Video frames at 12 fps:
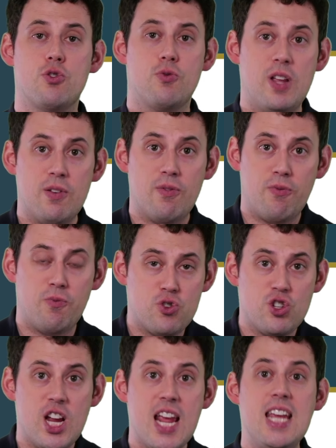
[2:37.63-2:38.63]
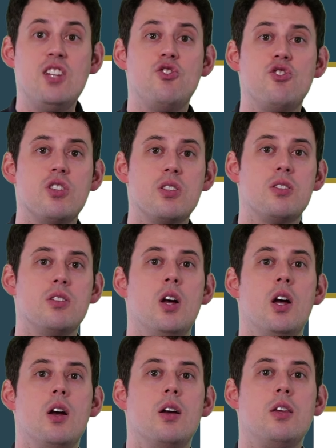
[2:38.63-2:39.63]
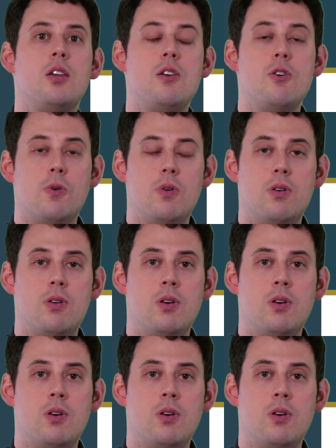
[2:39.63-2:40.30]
It changes you.